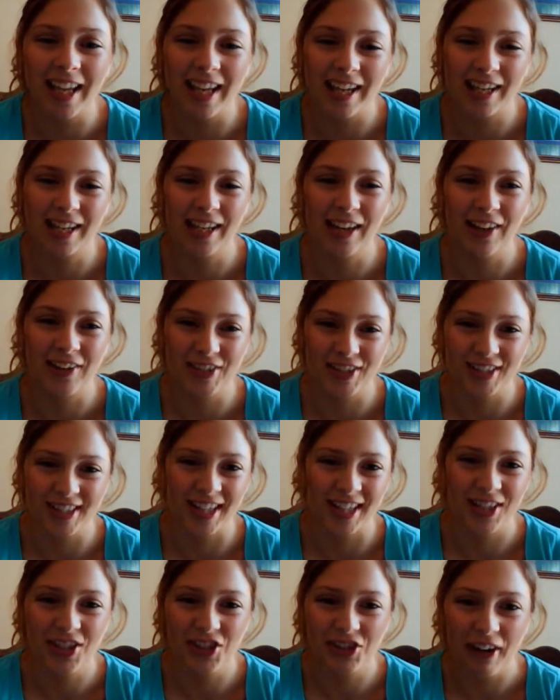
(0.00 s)
like, I was just
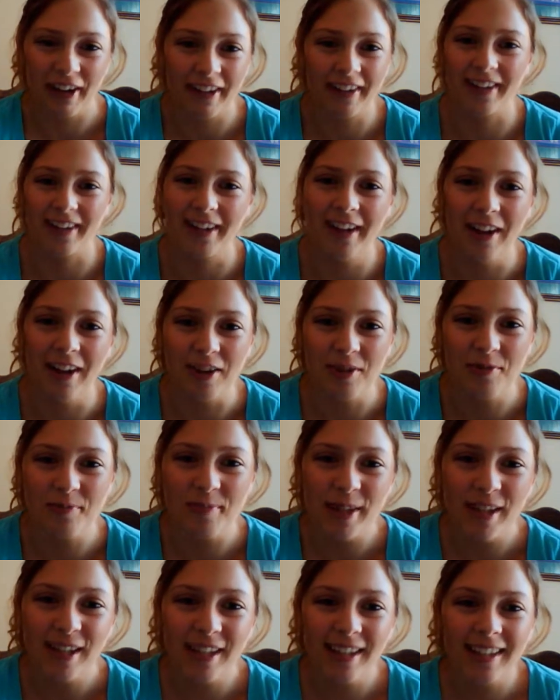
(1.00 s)
like, shut up.
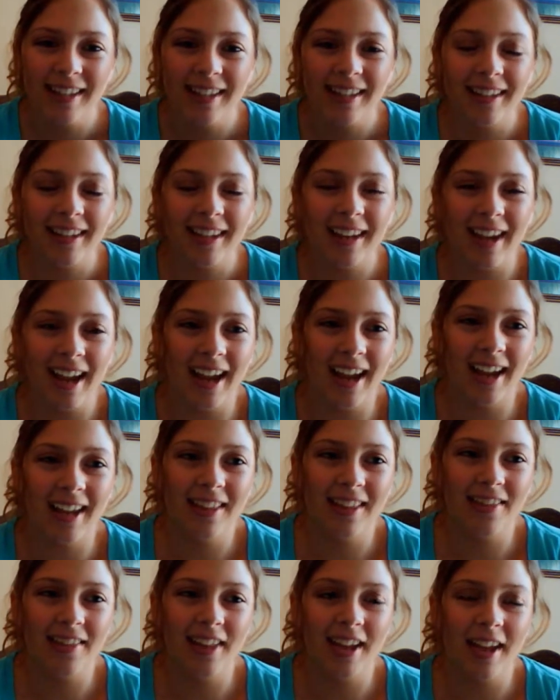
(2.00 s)

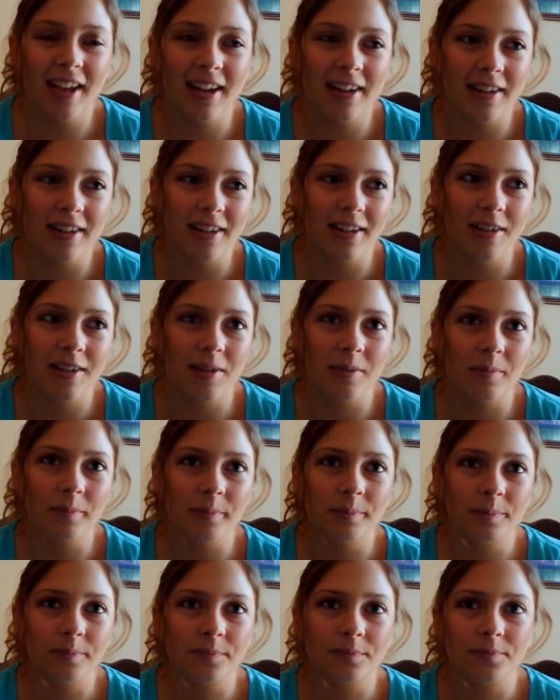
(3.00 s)
And then,
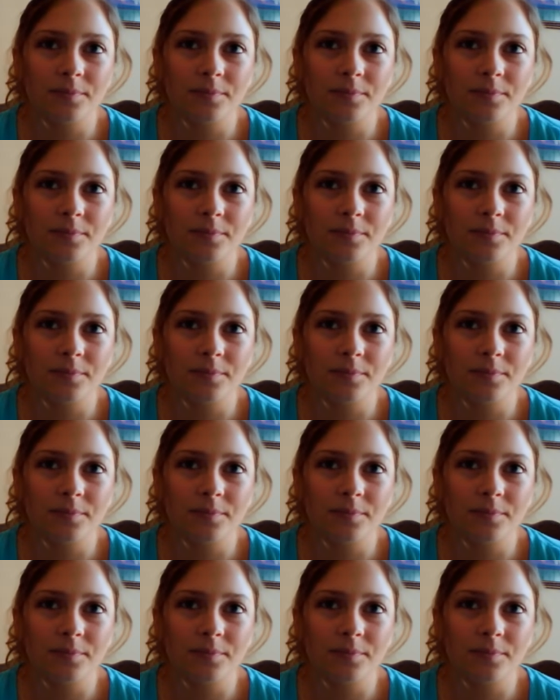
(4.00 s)
um,